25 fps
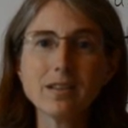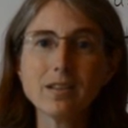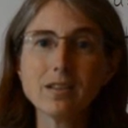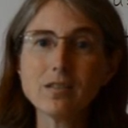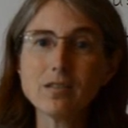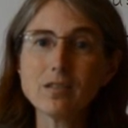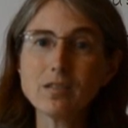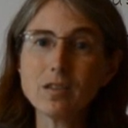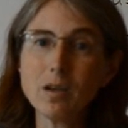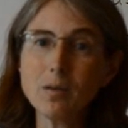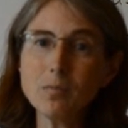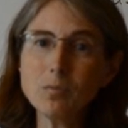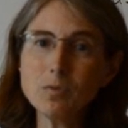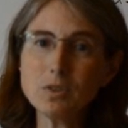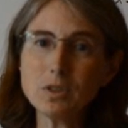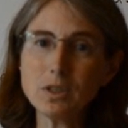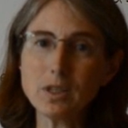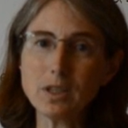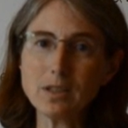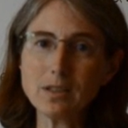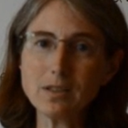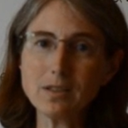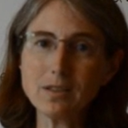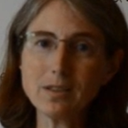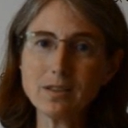the
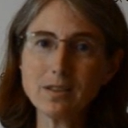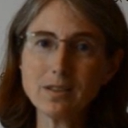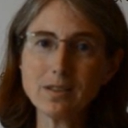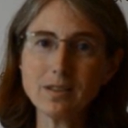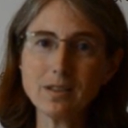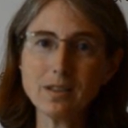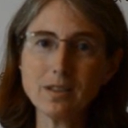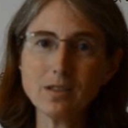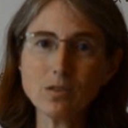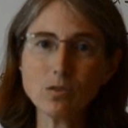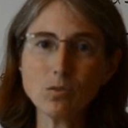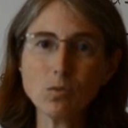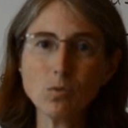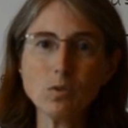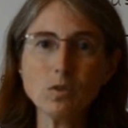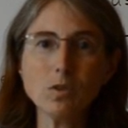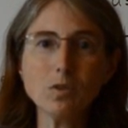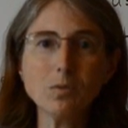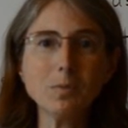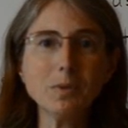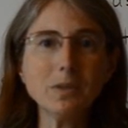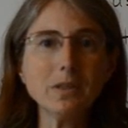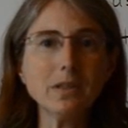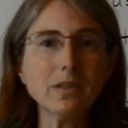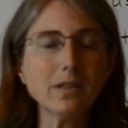subject is going
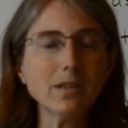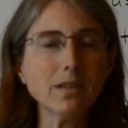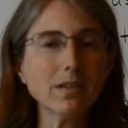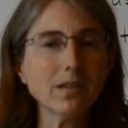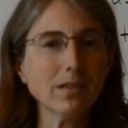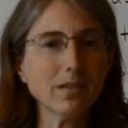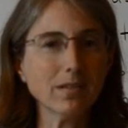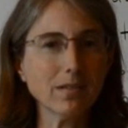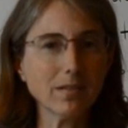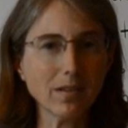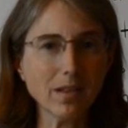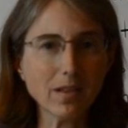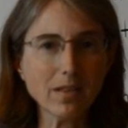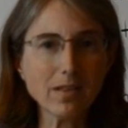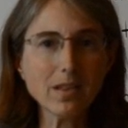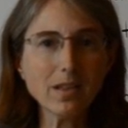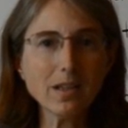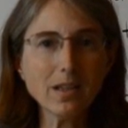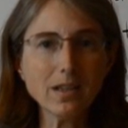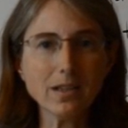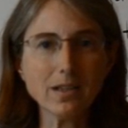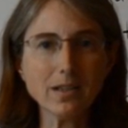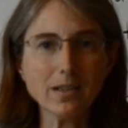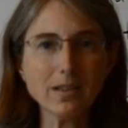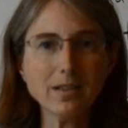to be the
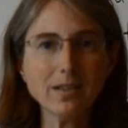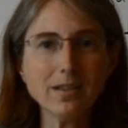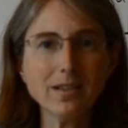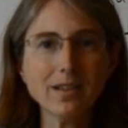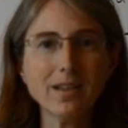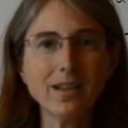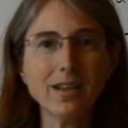thing